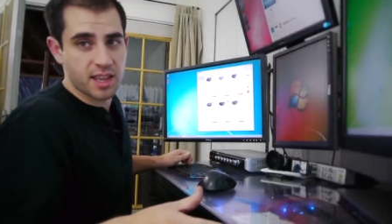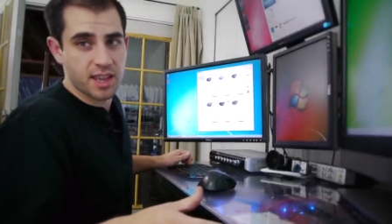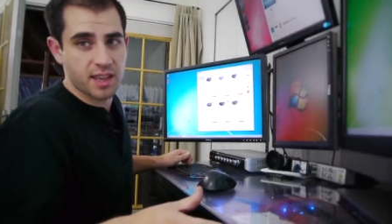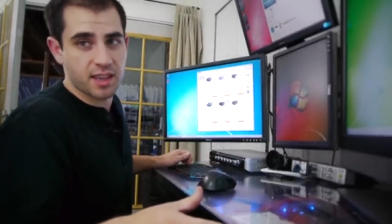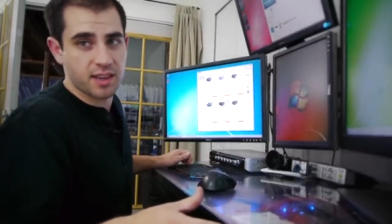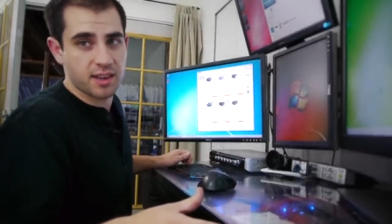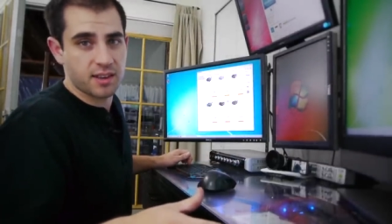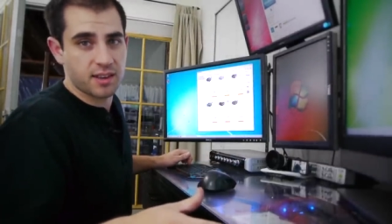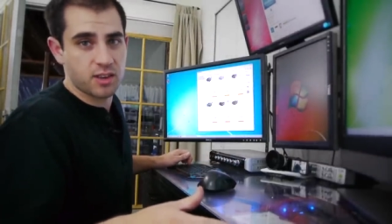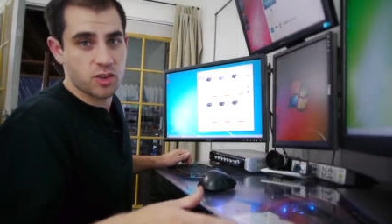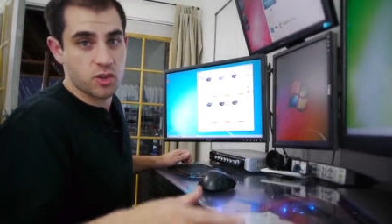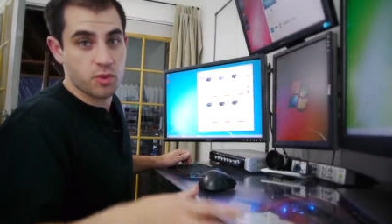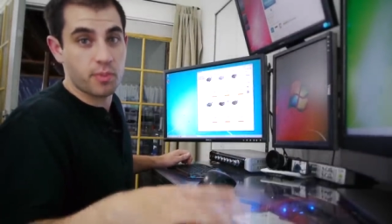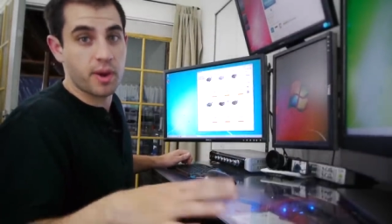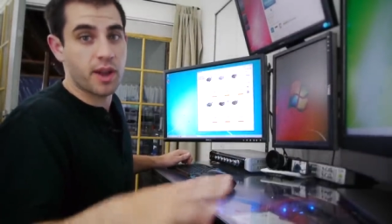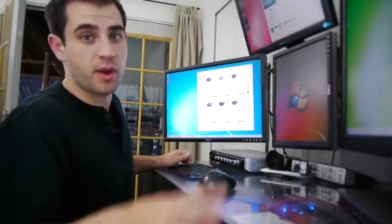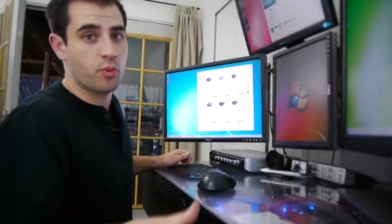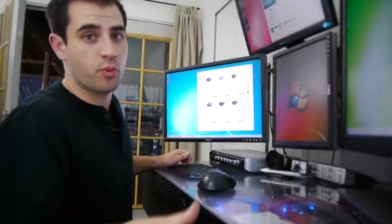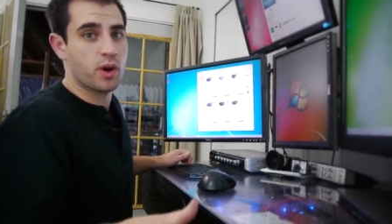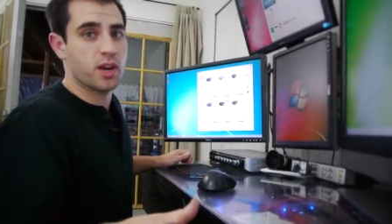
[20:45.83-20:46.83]
and you
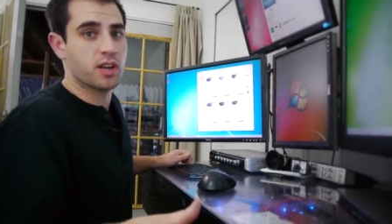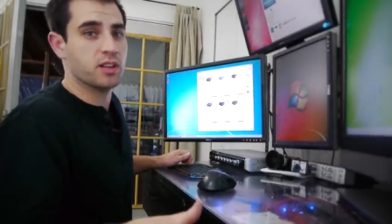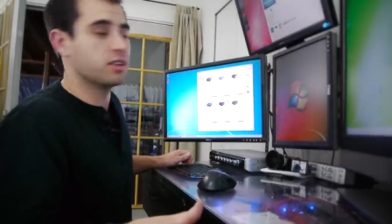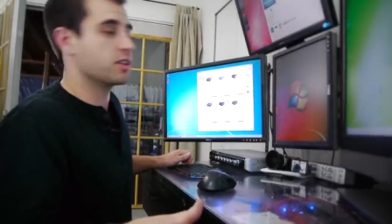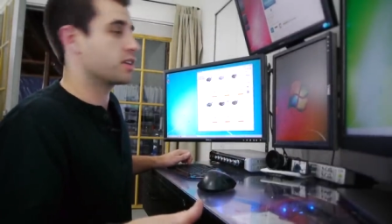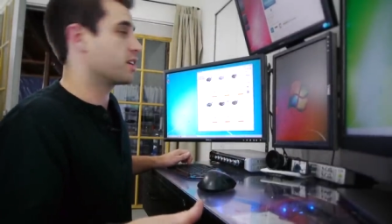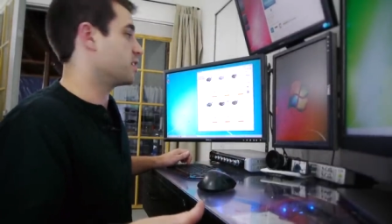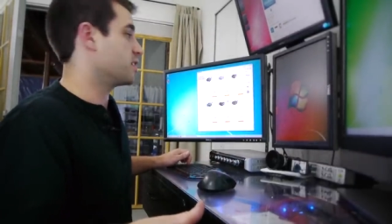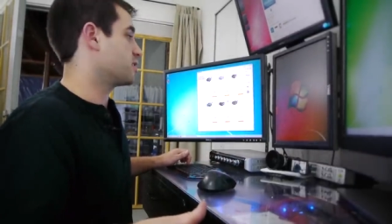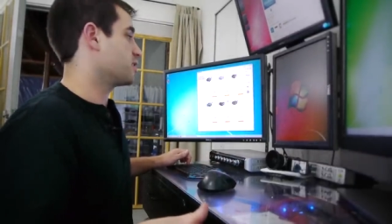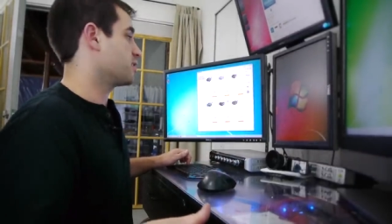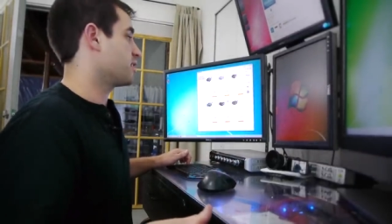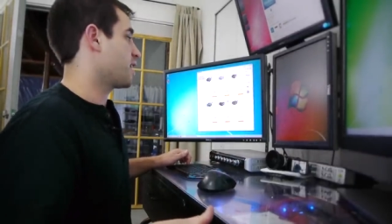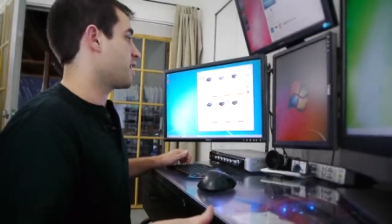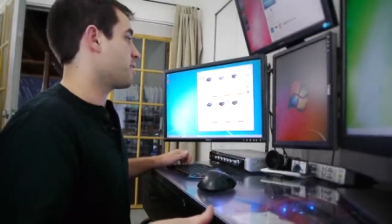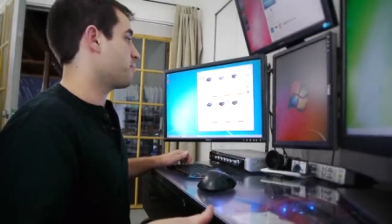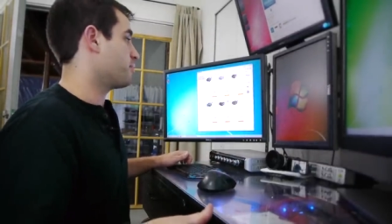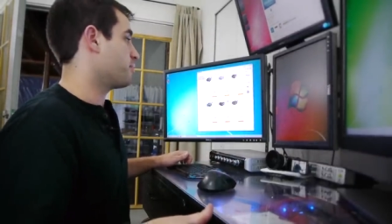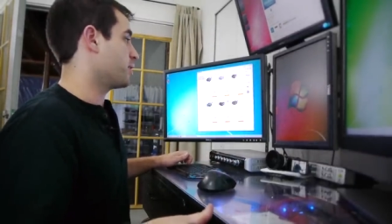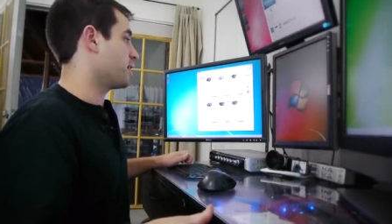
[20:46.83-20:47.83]
might want to look into
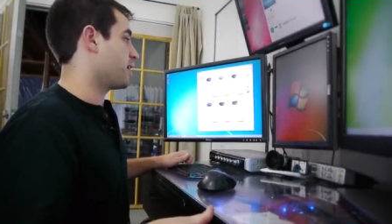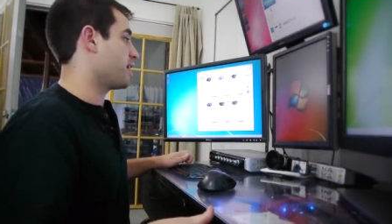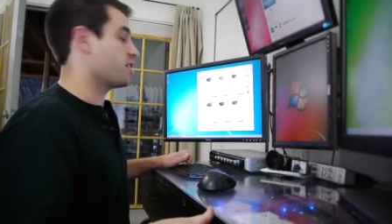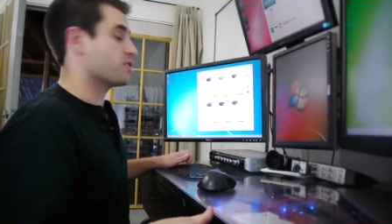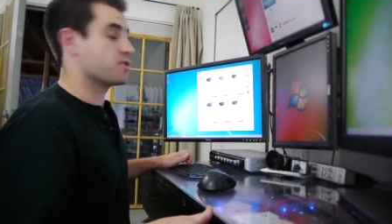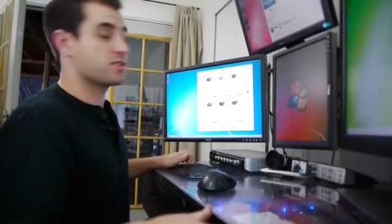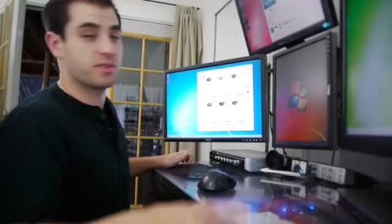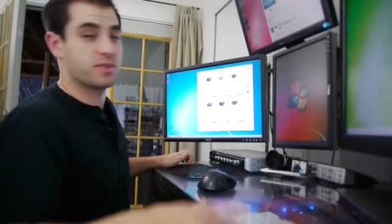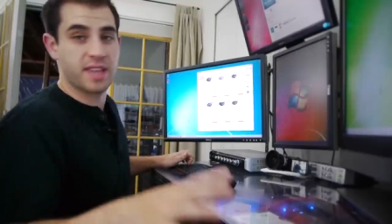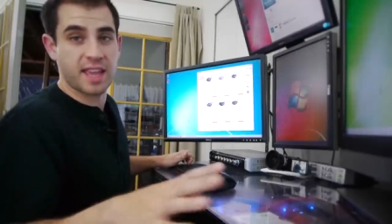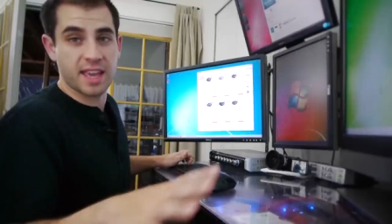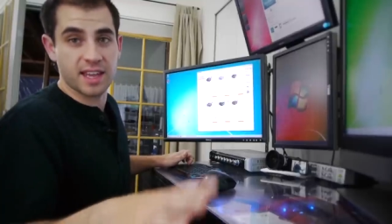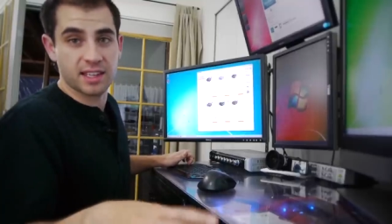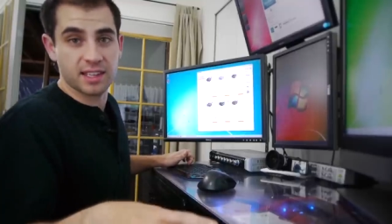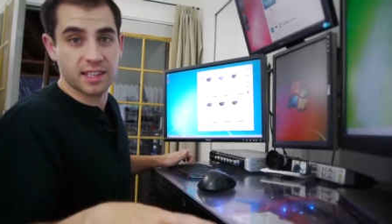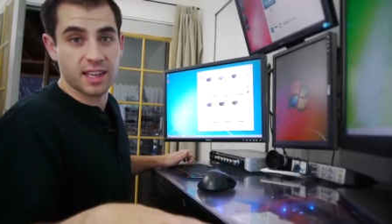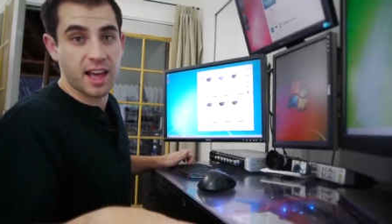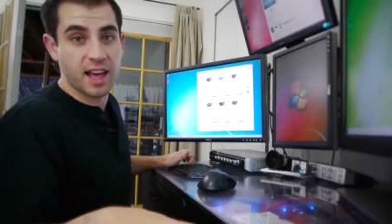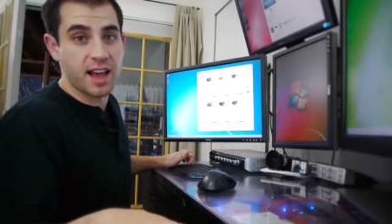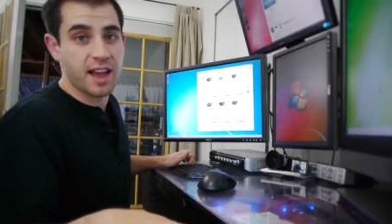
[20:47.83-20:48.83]
that, but I also can't
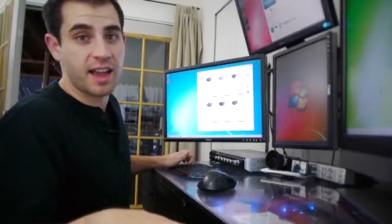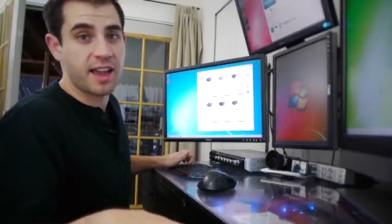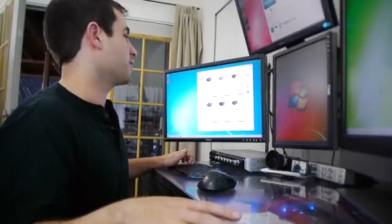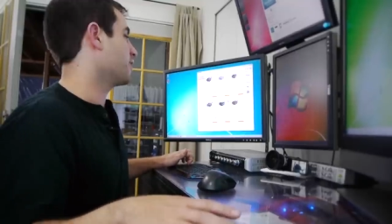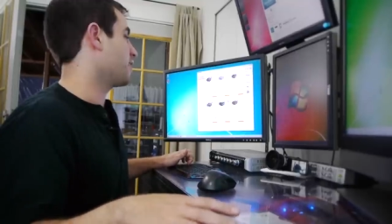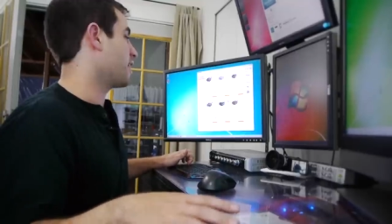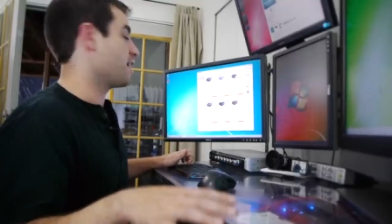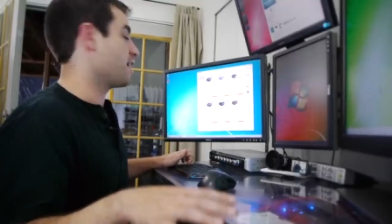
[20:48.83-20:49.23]
lie.